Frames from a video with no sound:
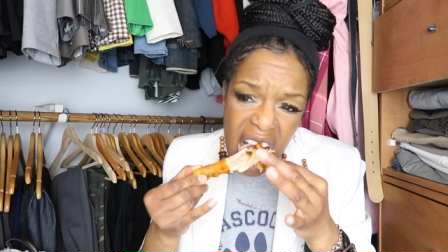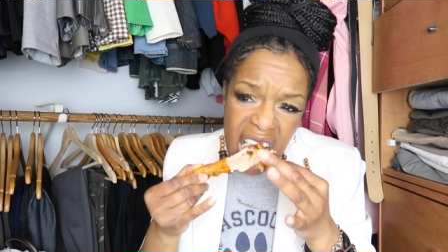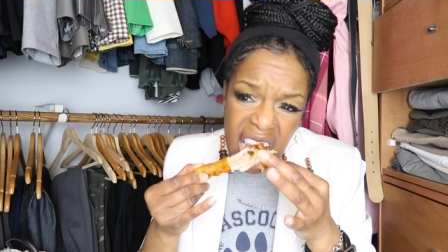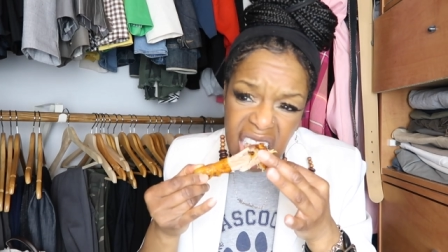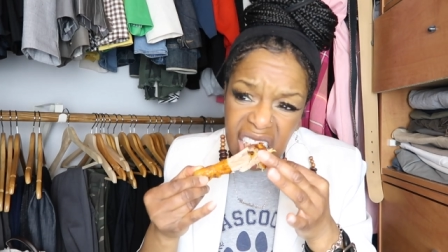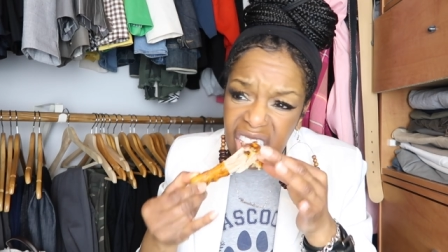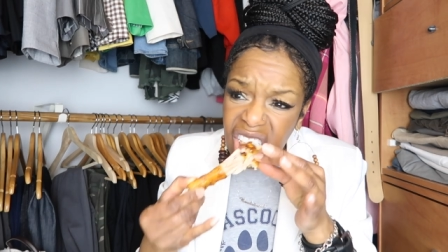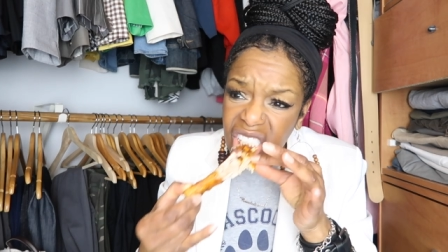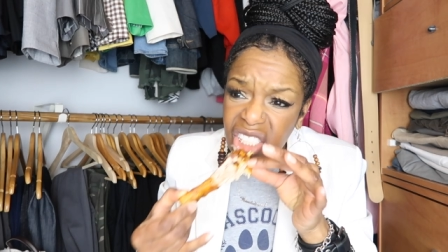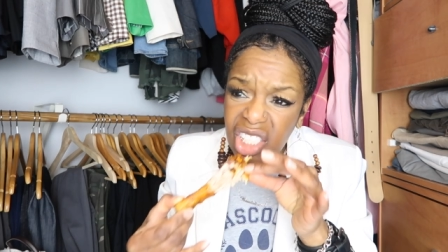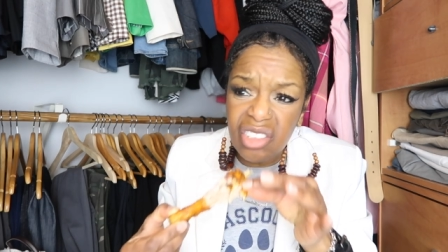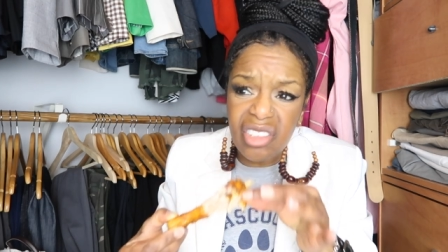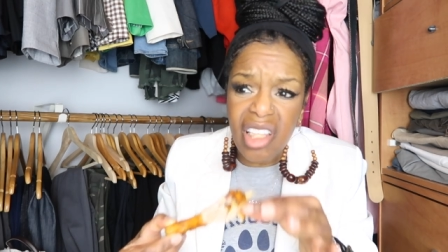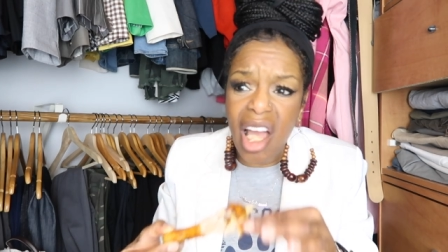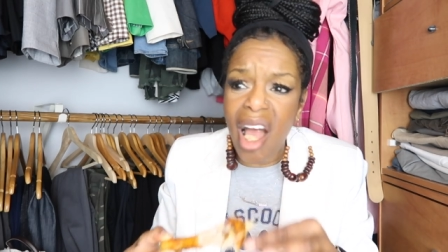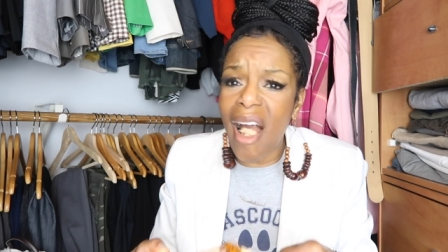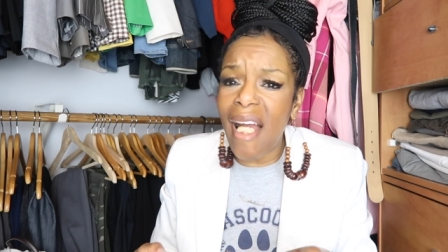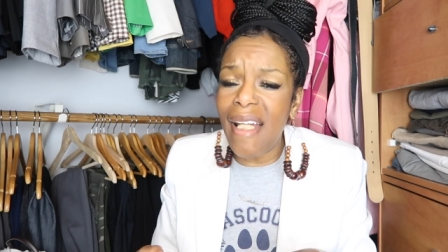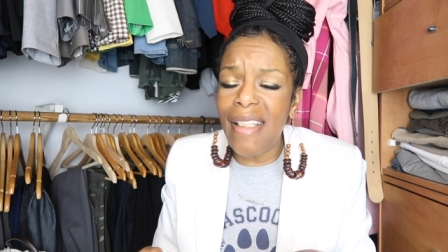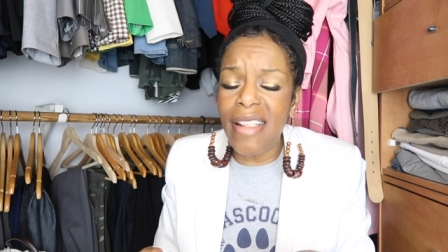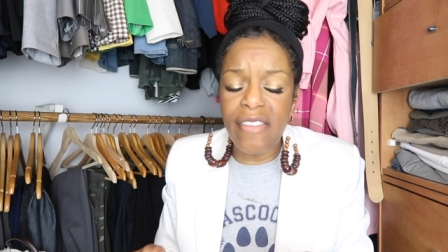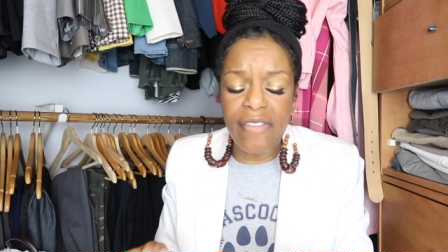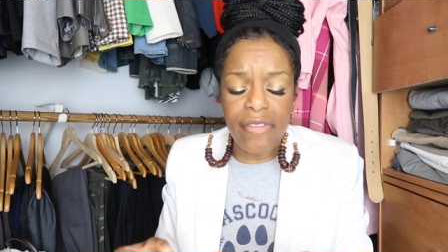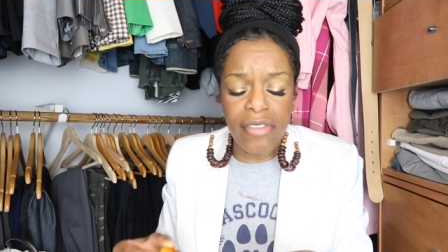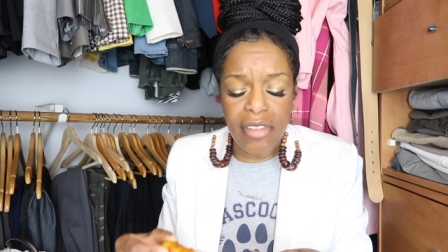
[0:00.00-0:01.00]
I'm too
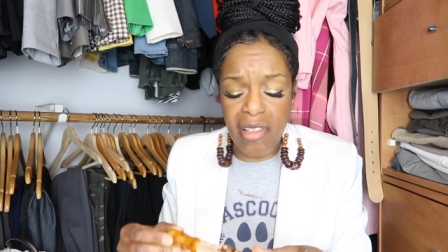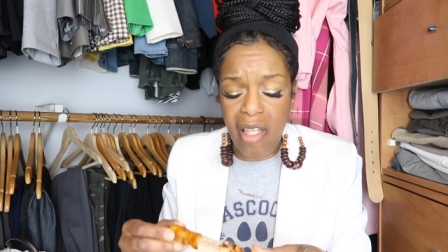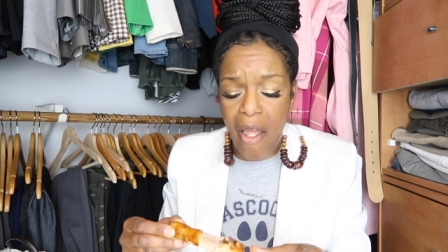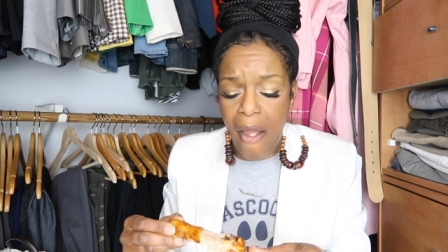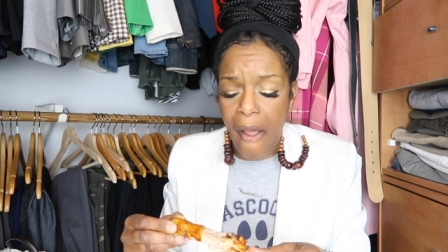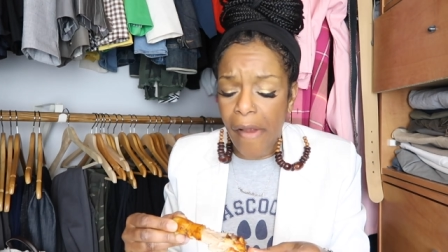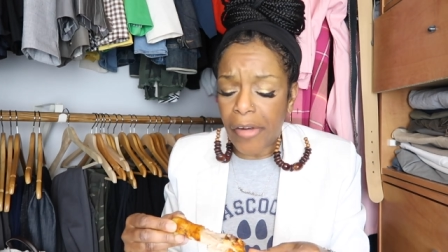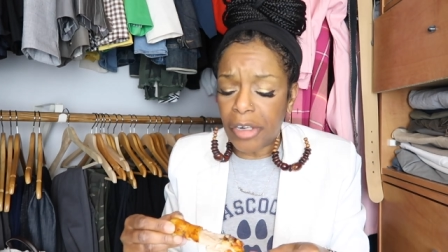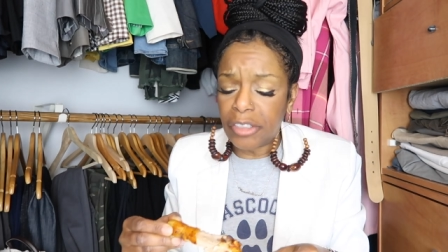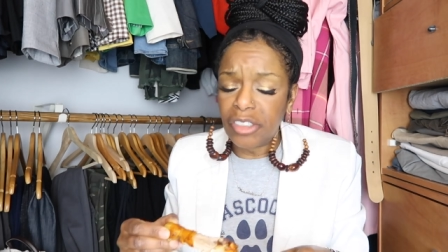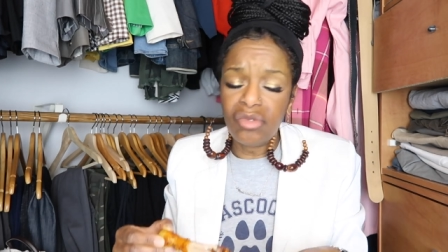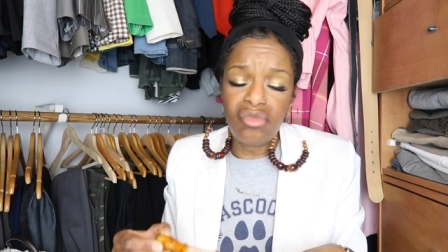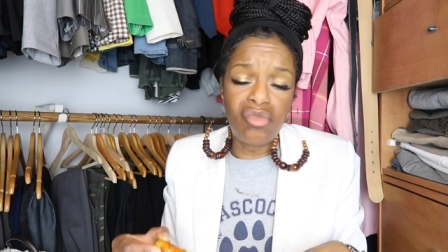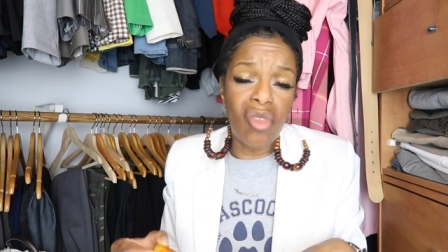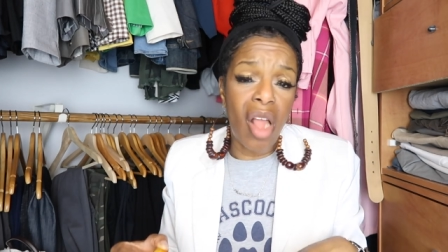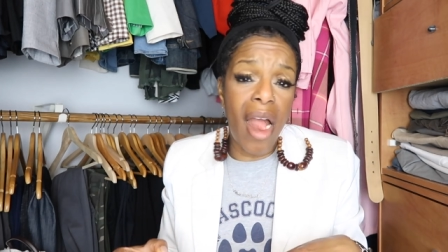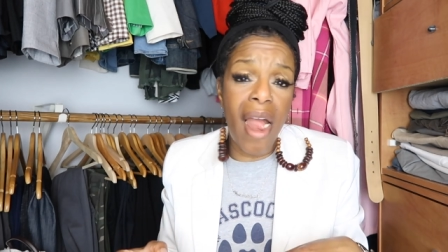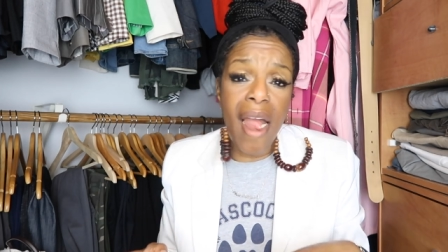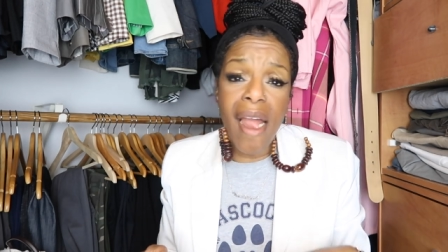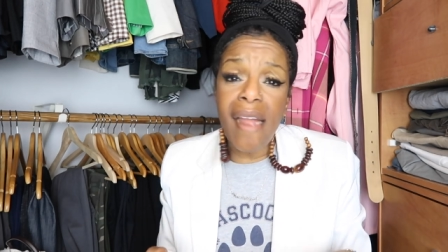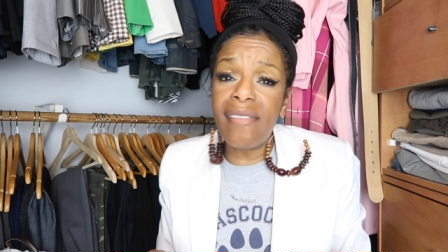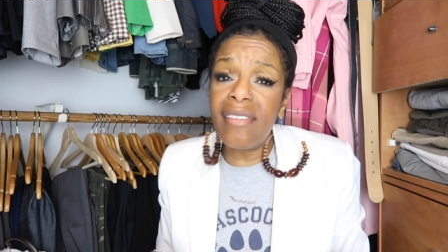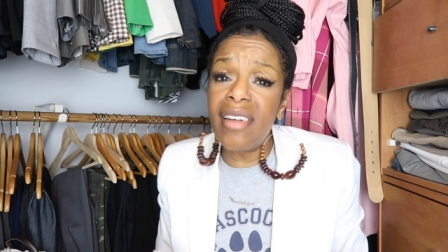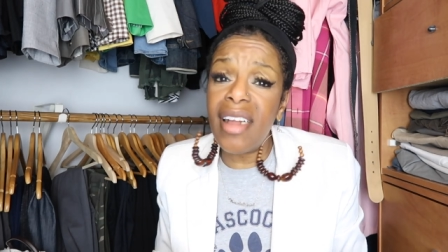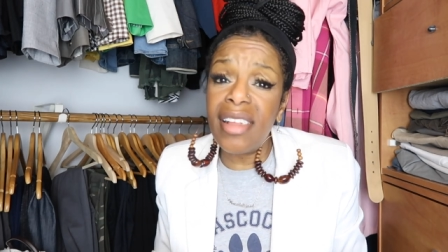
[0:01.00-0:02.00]
tired for that.
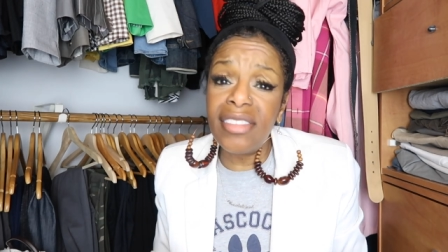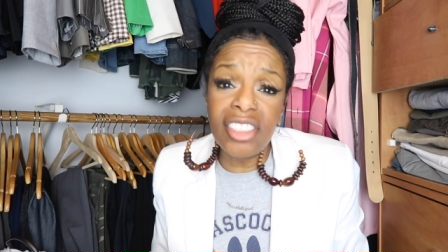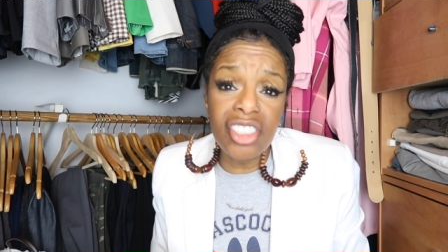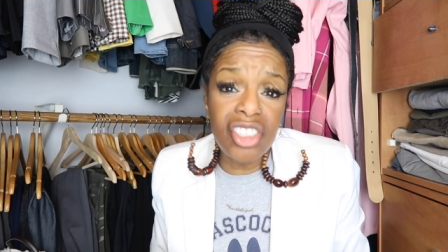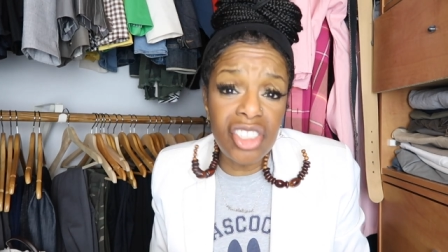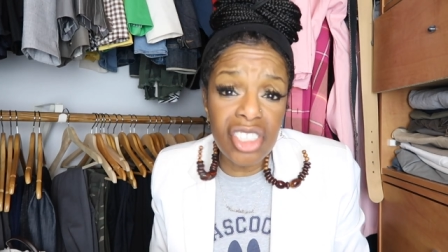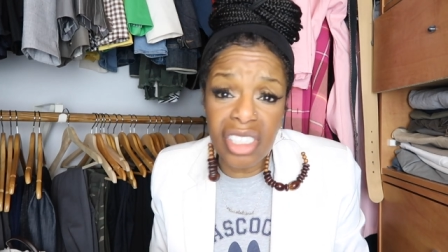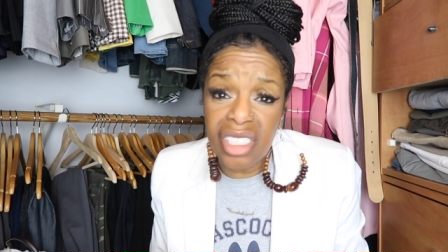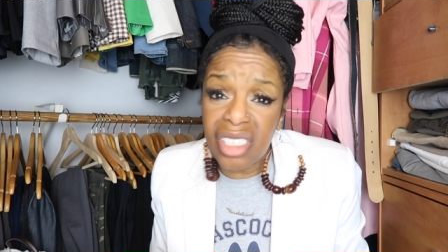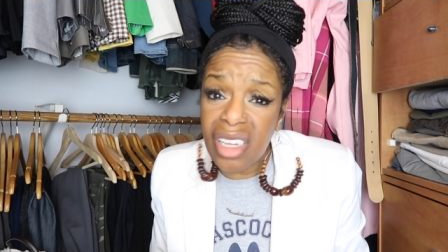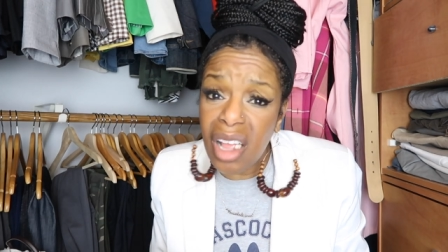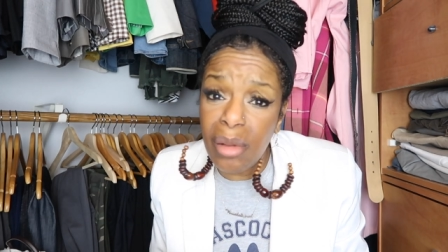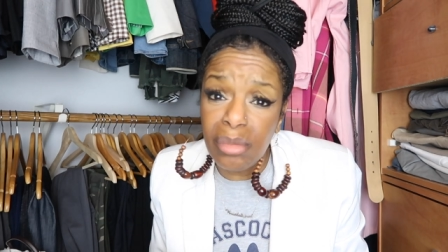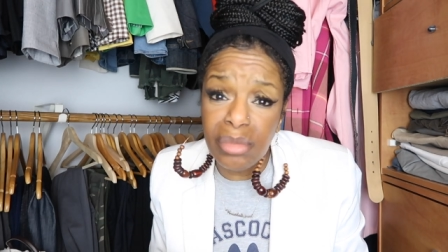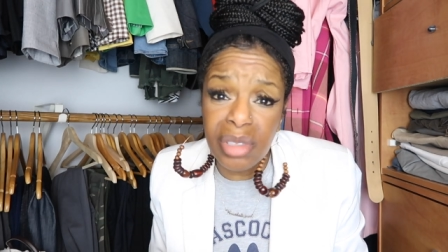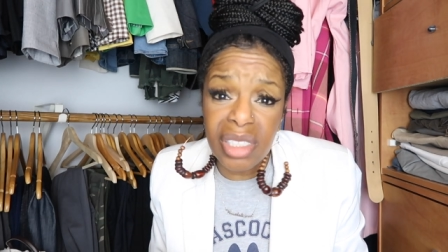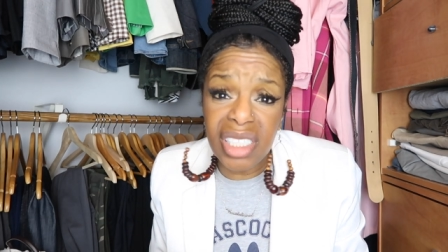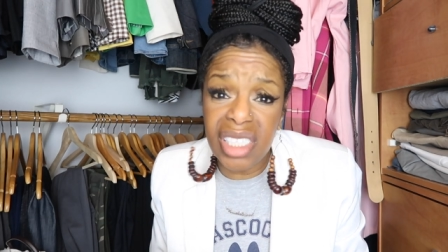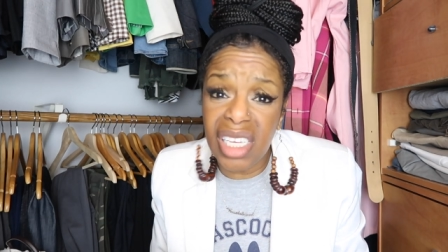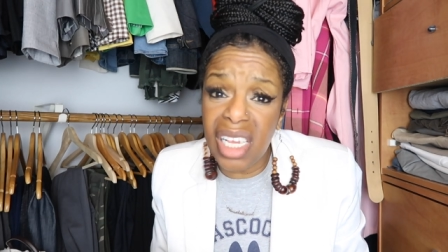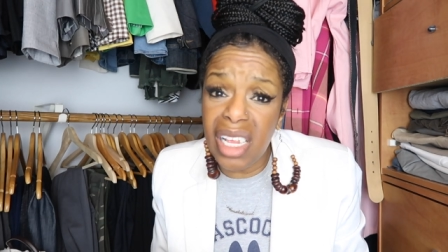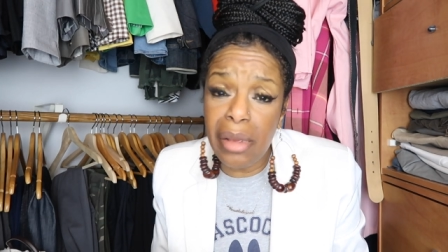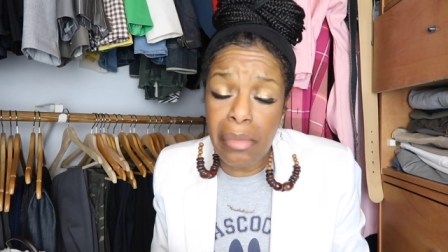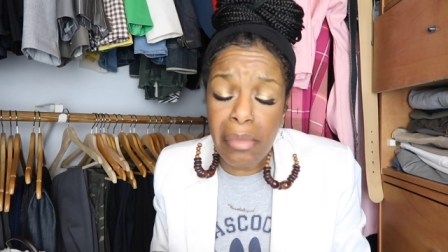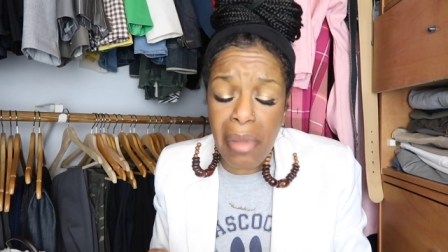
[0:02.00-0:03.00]
I'd rather just come
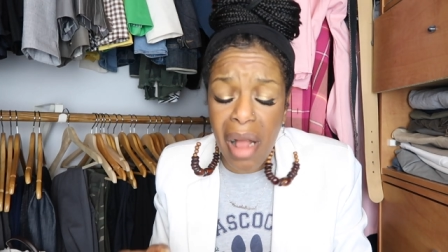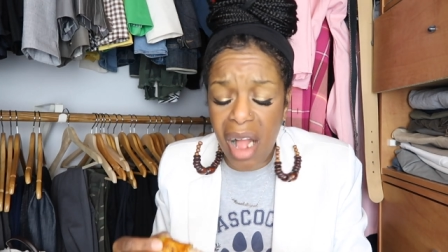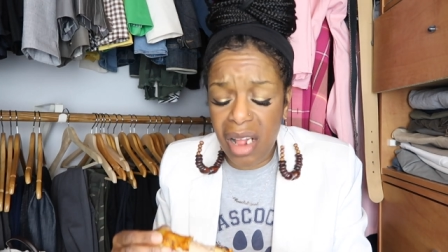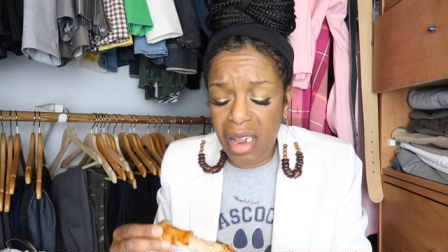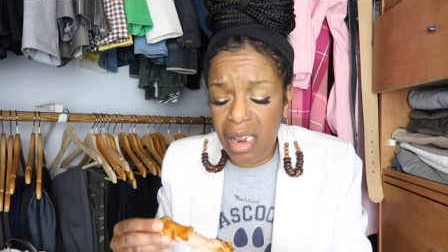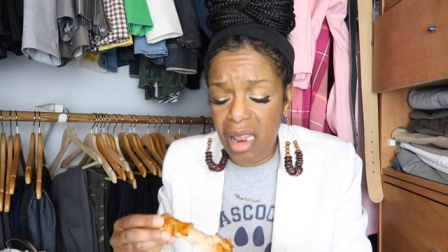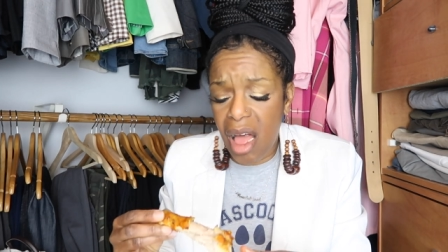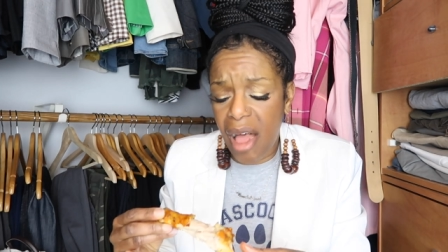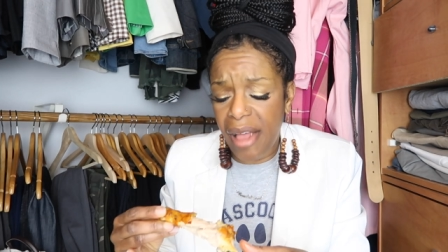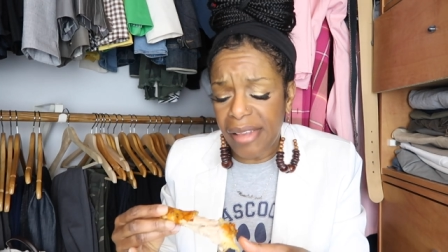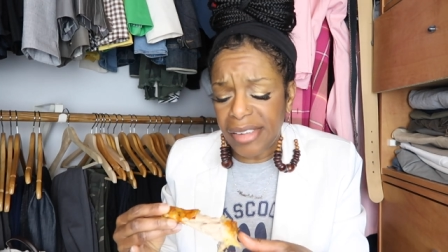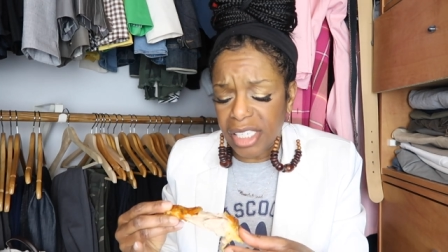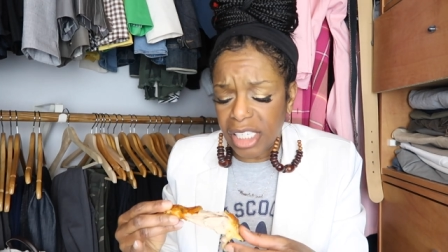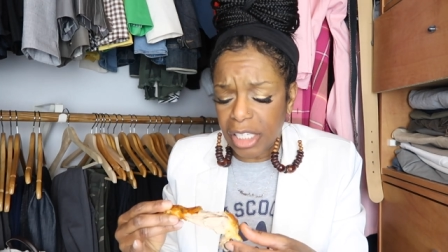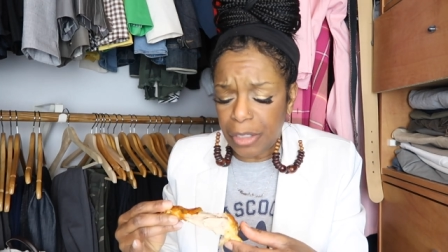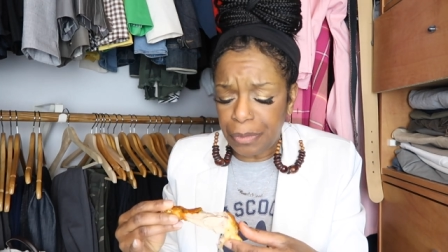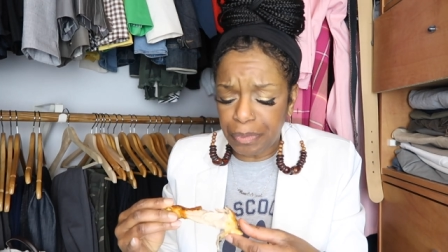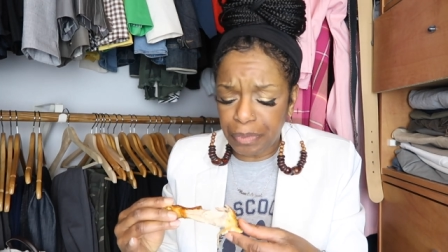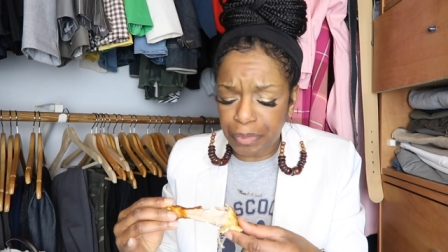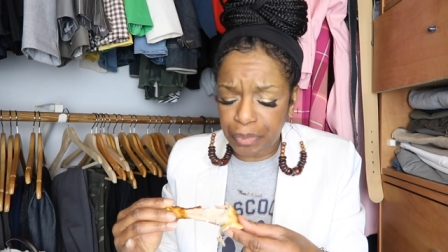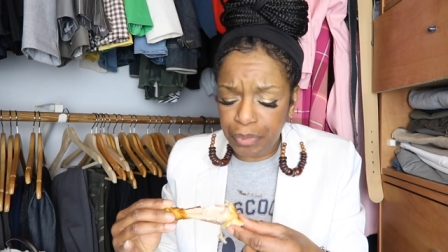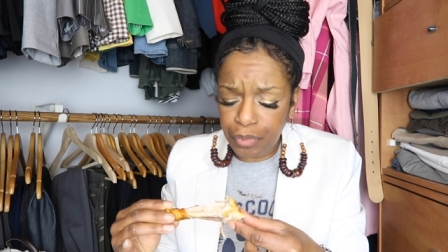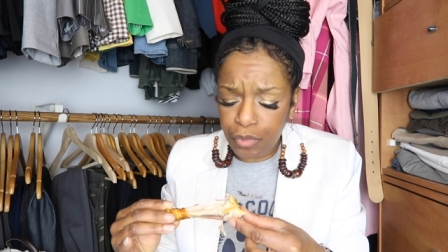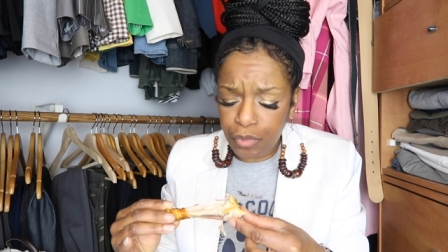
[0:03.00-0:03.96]
sit in my closet.